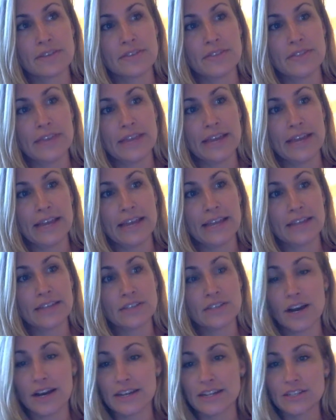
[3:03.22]
they
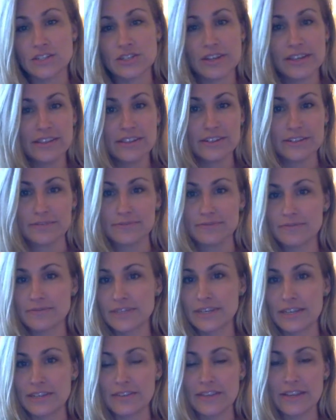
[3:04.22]
taught each other
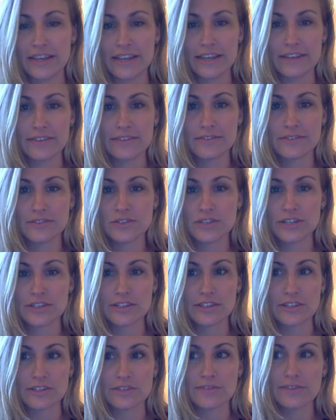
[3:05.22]
and they shared
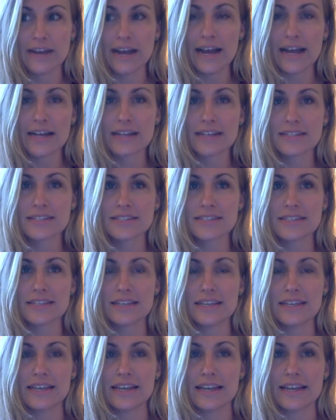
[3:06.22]
their facts,
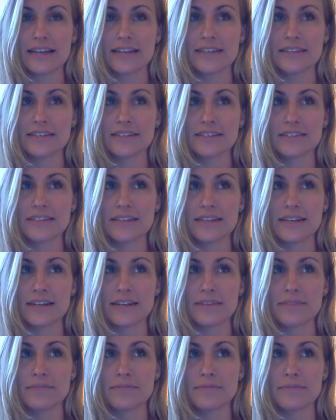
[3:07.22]
and
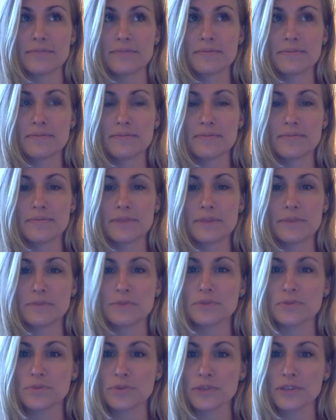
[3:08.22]
it
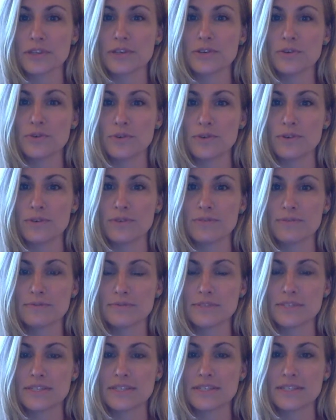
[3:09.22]
was really cool
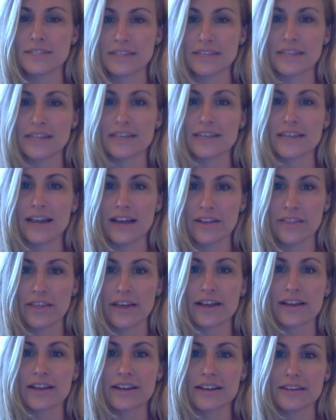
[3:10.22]
to see how
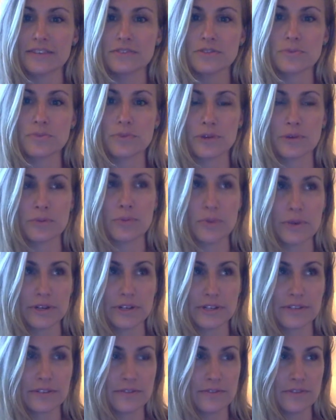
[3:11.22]
that kind of
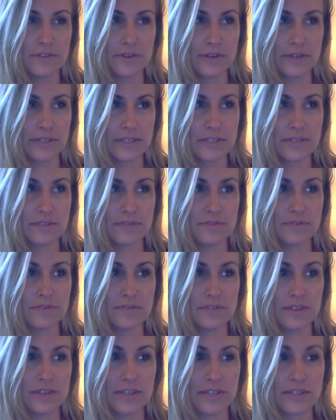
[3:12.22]
springboarded the rest of
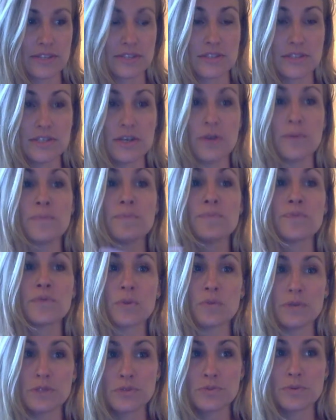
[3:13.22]
the lesson. So
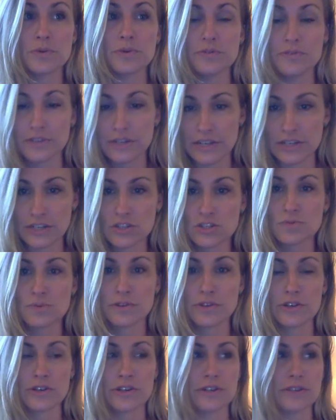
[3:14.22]
once we were finished
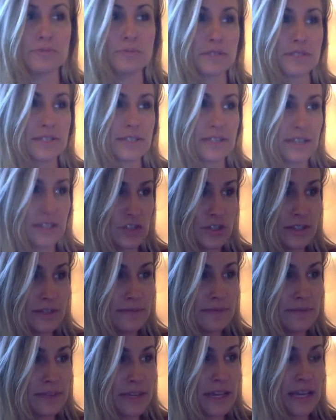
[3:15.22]
with our group discussion,
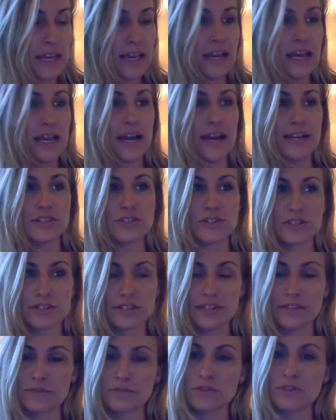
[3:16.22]
I took
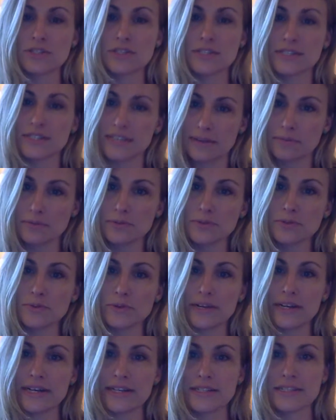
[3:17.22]
them to the tables
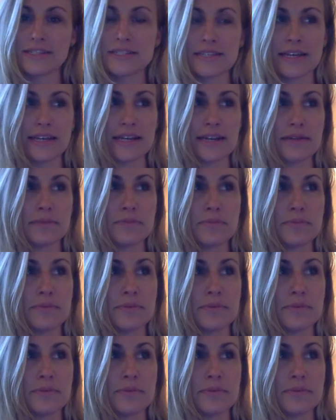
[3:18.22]
where I had set up